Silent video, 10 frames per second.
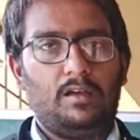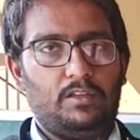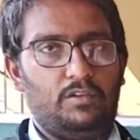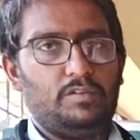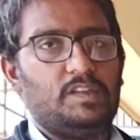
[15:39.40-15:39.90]

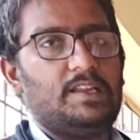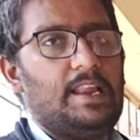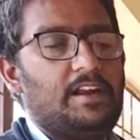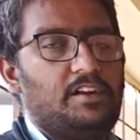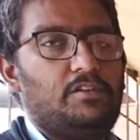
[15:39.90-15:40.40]
using
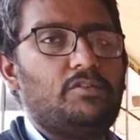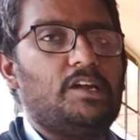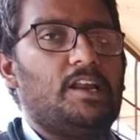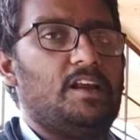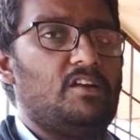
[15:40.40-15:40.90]

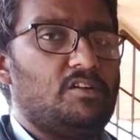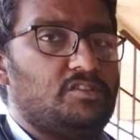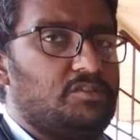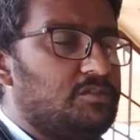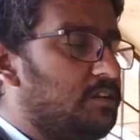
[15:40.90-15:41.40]
latitudinal and
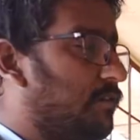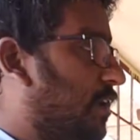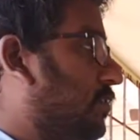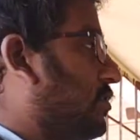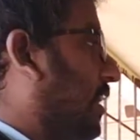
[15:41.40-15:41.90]
longitudinal
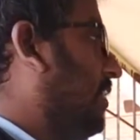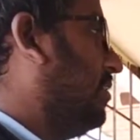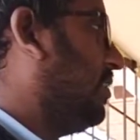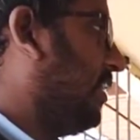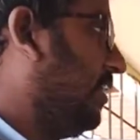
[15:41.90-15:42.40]
values, and
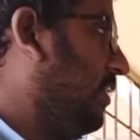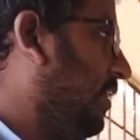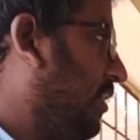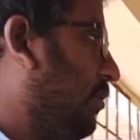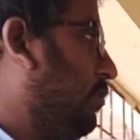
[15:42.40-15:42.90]

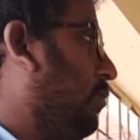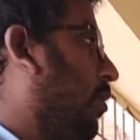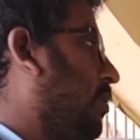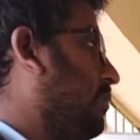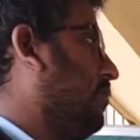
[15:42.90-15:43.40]
secondly you
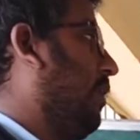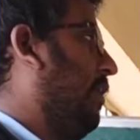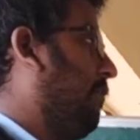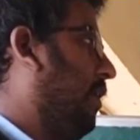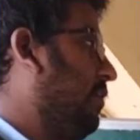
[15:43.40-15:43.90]
also
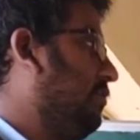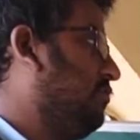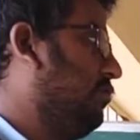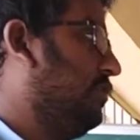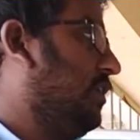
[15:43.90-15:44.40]
have
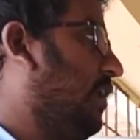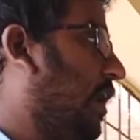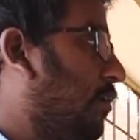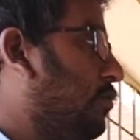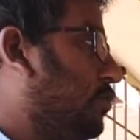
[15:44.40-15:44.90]
understood that
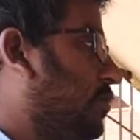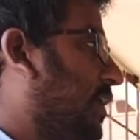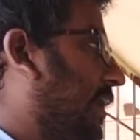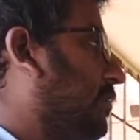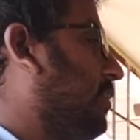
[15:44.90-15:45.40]
how to
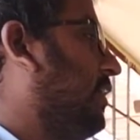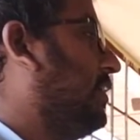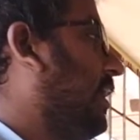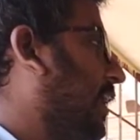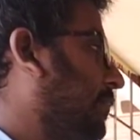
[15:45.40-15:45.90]
calculate
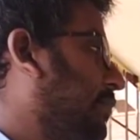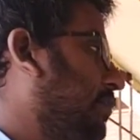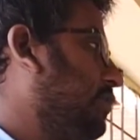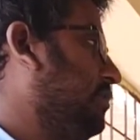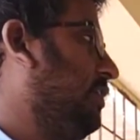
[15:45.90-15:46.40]
time
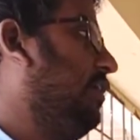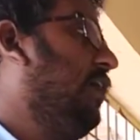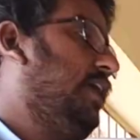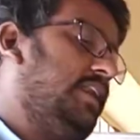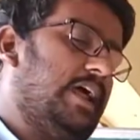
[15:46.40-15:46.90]
using
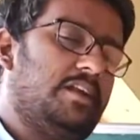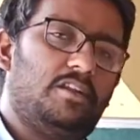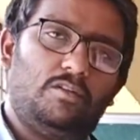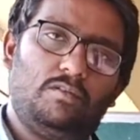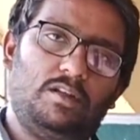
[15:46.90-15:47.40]

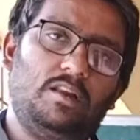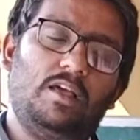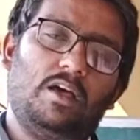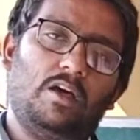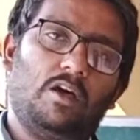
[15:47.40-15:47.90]
latitudinal
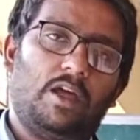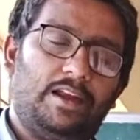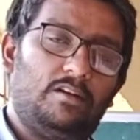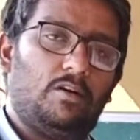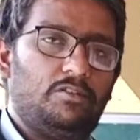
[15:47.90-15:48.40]

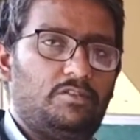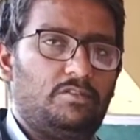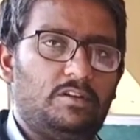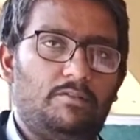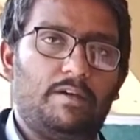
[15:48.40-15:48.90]
and
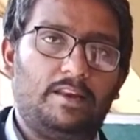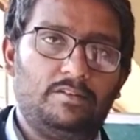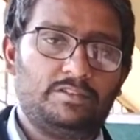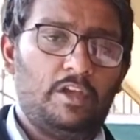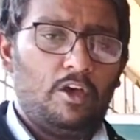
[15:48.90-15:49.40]
longitudinal
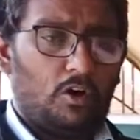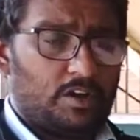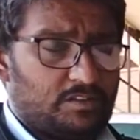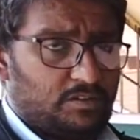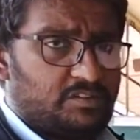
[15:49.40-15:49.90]
values.
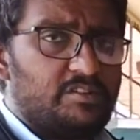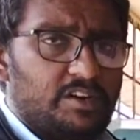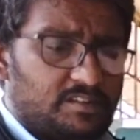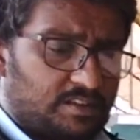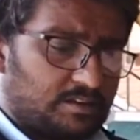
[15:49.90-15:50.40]
Okay, so
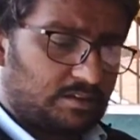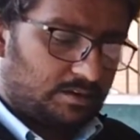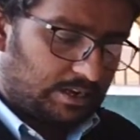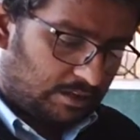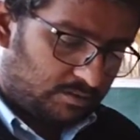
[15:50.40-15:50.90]
students,
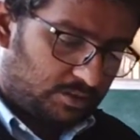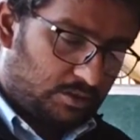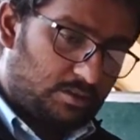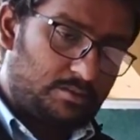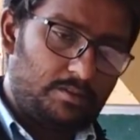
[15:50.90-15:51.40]
now
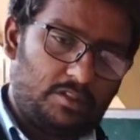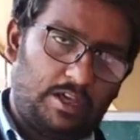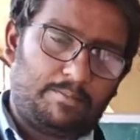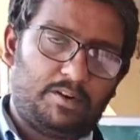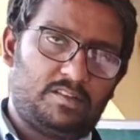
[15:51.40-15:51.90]
your
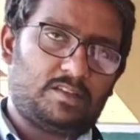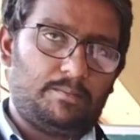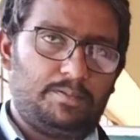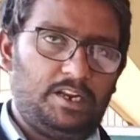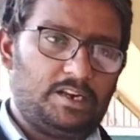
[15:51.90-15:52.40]
chapter is
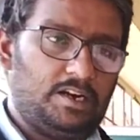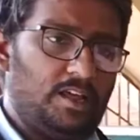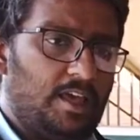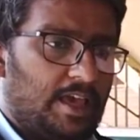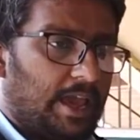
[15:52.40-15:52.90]
completed,
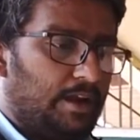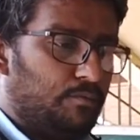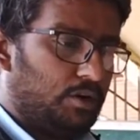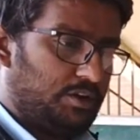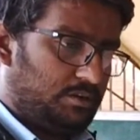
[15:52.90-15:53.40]
and
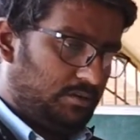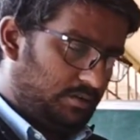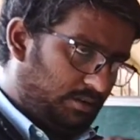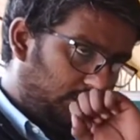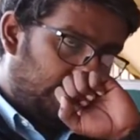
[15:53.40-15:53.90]
what
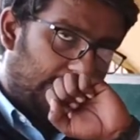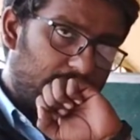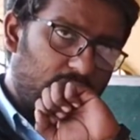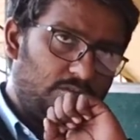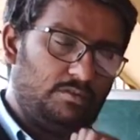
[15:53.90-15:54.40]
you have
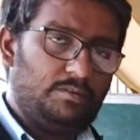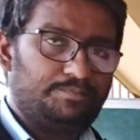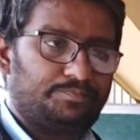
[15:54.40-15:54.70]
to do